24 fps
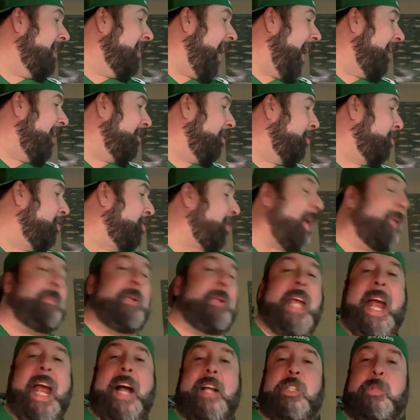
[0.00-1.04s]
down their sub
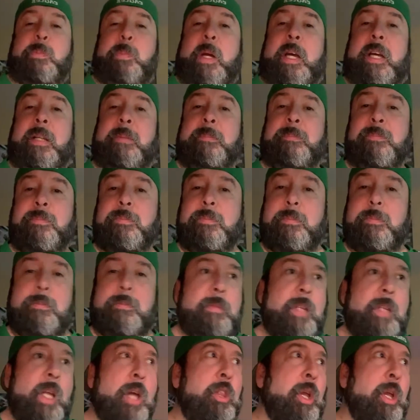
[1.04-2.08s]
counts, but
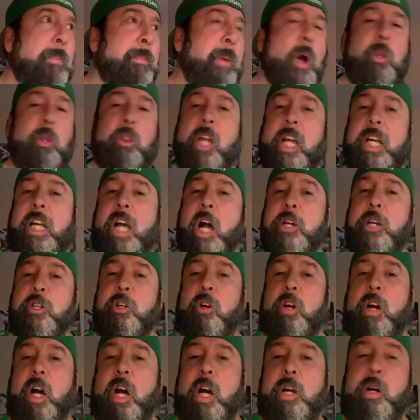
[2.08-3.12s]
they're both like
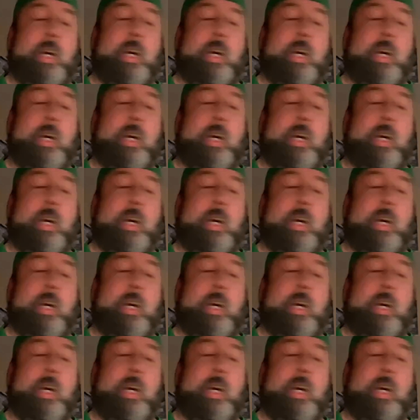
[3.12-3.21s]
under 100,